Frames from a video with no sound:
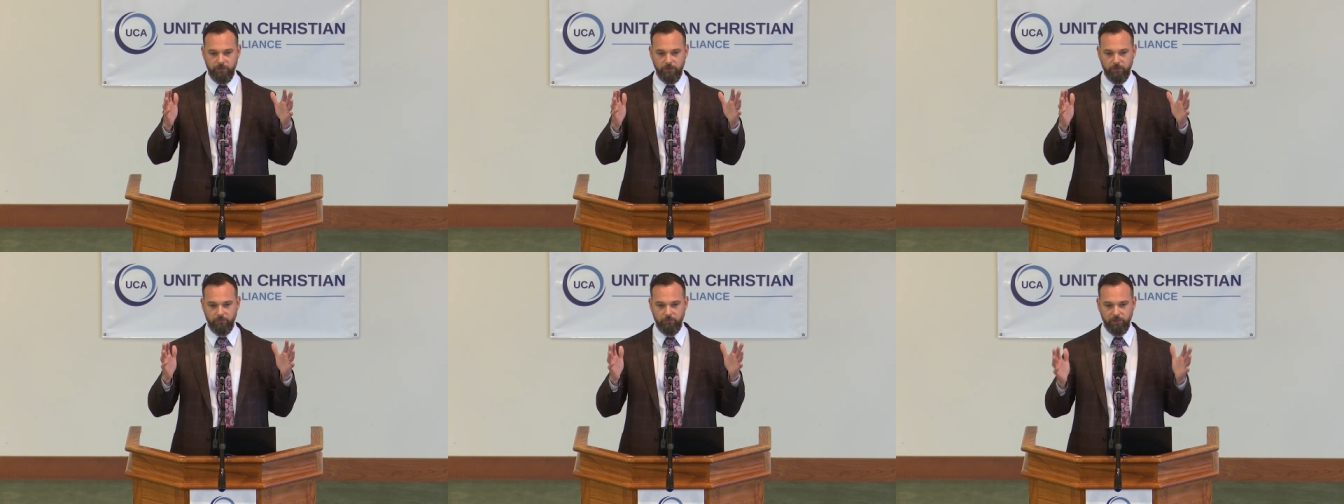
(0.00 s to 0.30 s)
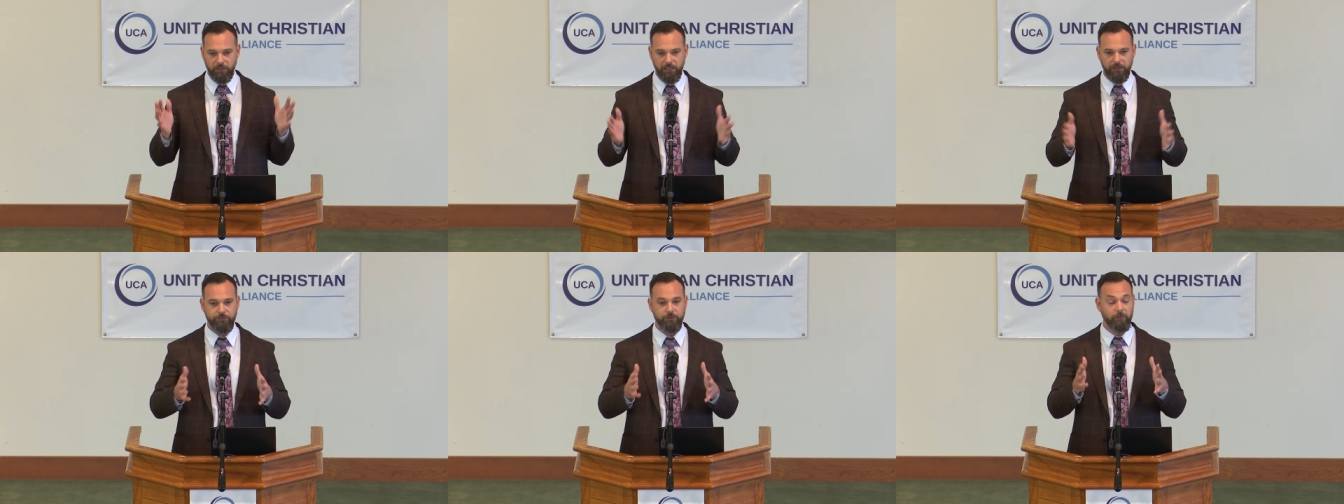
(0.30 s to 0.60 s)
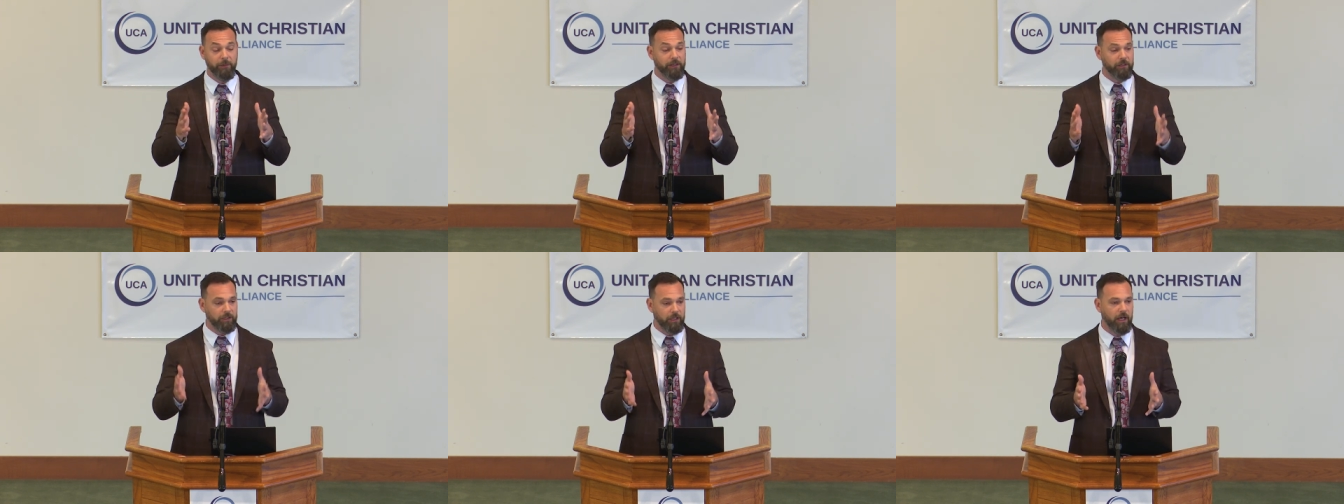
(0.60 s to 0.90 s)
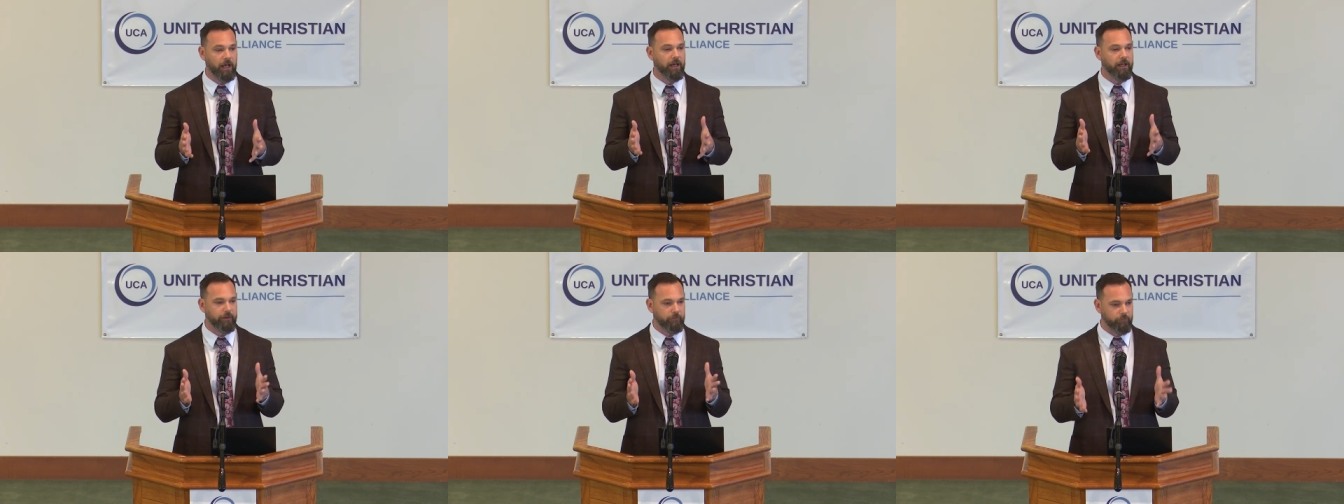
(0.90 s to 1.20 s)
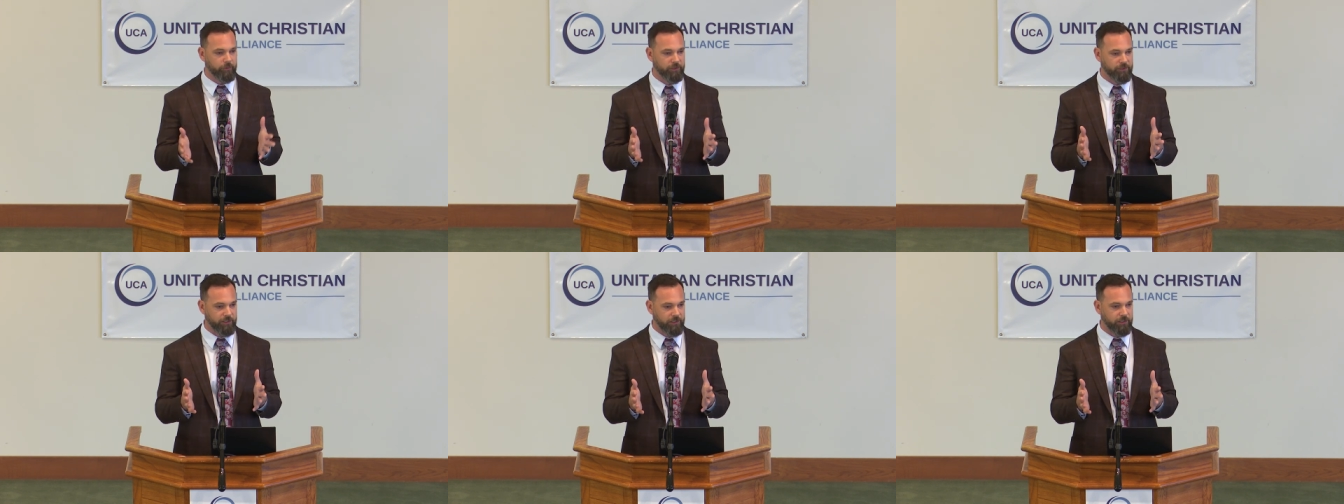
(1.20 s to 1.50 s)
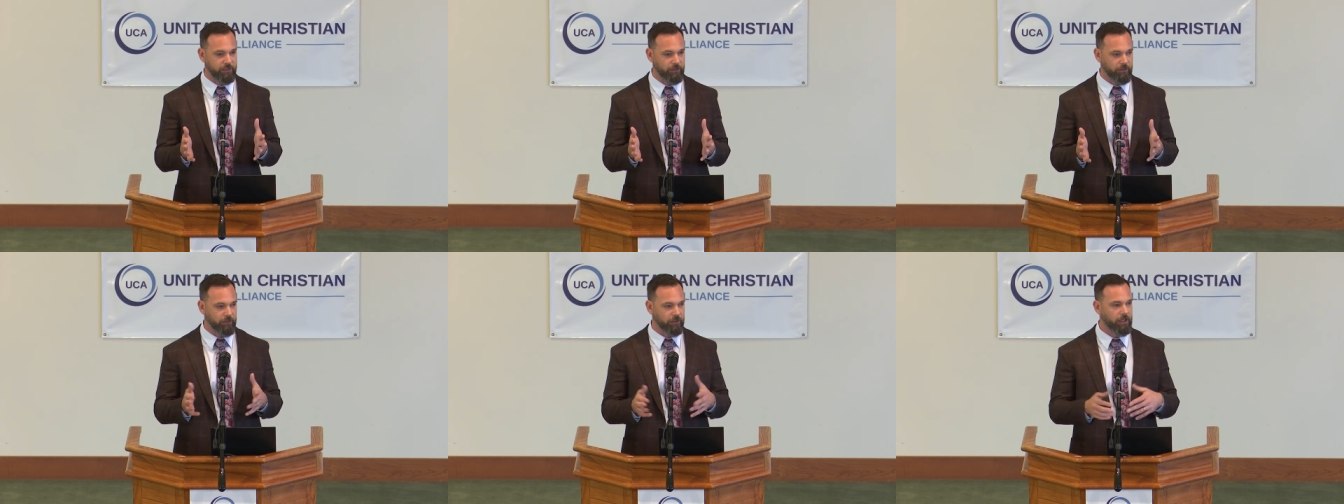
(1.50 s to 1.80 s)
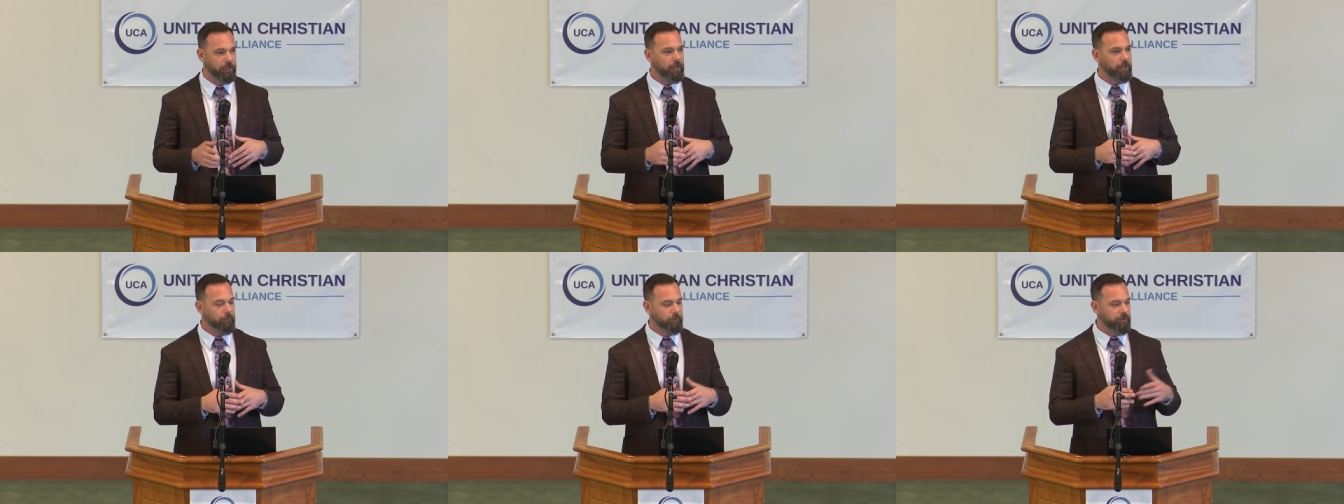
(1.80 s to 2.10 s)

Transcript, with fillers: their beliefs about God in particular,